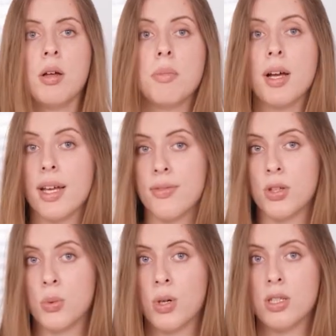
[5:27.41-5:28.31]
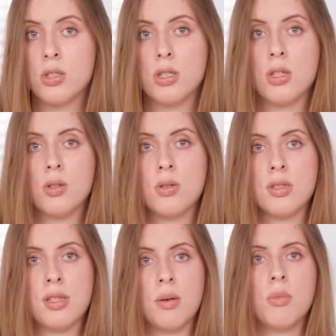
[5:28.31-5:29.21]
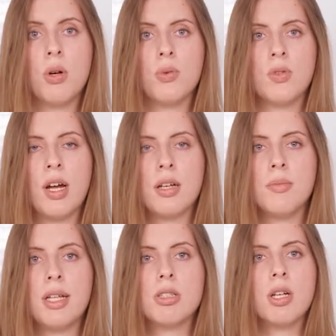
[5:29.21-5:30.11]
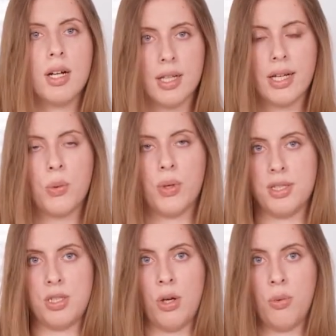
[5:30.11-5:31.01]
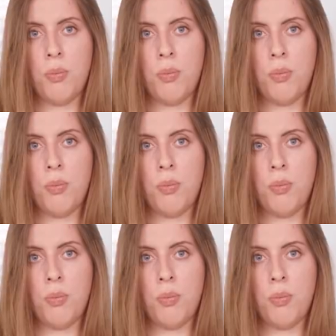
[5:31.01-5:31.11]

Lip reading: But if you want to use some, we recommend liquid soap